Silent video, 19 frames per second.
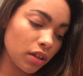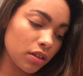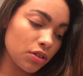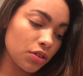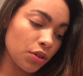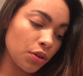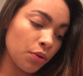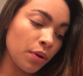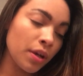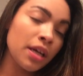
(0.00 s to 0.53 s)

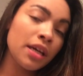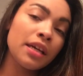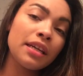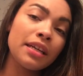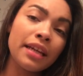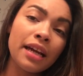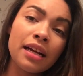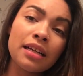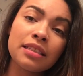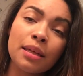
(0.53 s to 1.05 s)
So
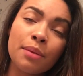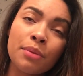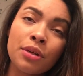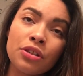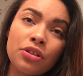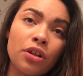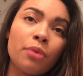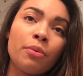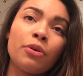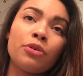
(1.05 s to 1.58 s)
next I'm going to
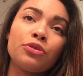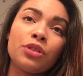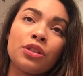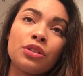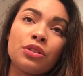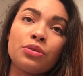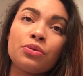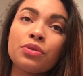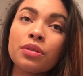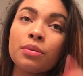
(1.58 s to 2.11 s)
talk about
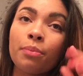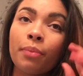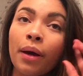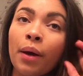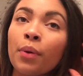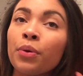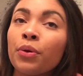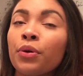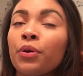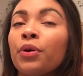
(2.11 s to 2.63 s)
translucent
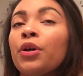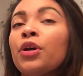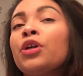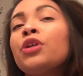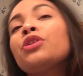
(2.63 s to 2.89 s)
powder.